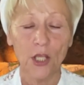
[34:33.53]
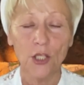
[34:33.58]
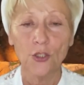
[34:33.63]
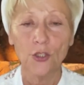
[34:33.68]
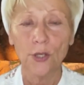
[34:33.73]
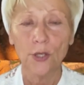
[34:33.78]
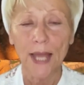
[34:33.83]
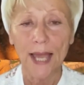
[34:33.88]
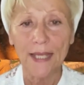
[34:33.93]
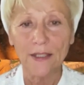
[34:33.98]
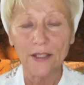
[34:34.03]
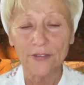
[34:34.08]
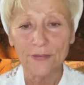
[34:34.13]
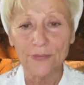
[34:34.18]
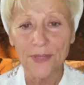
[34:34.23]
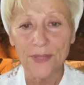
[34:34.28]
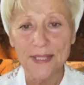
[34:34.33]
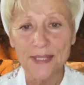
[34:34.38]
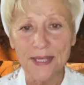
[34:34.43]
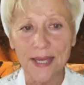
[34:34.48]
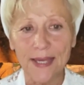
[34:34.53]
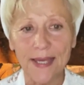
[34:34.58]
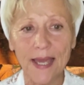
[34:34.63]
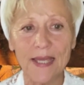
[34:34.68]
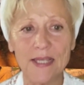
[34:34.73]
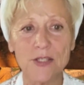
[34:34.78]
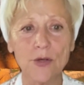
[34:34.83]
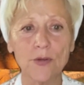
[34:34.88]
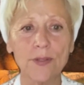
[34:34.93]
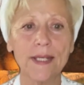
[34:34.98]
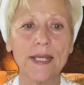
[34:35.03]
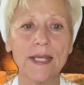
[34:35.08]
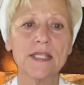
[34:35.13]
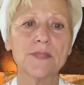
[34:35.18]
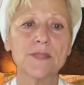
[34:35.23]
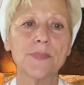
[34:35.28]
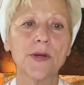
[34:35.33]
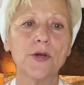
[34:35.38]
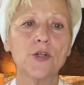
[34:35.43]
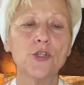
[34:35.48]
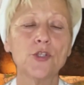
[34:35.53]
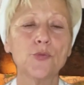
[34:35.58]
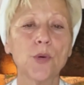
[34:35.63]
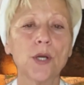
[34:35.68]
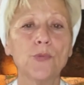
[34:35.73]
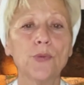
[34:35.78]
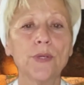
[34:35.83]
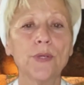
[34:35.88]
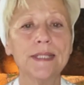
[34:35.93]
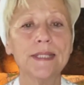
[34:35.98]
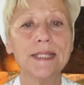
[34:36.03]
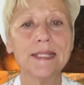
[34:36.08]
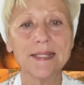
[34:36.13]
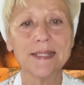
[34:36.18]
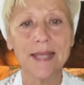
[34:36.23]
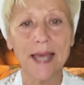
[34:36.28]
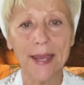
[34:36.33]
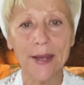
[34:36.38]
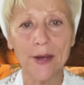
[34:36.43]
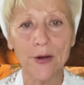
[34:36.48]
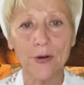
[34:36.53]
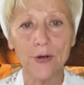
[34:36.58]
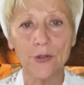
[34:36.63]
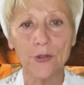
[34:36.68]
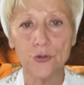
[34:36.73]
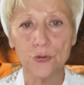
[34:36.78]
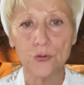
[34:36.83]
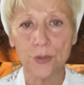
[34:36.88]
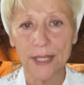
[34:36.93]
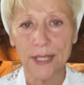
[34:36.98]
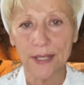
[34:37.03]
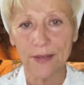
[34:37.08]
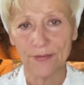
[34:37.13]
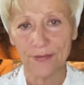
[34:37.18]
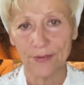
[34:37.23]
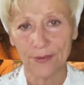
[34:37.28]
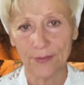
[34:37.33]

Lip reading: The light of Messiah is only experienced when we desire to give,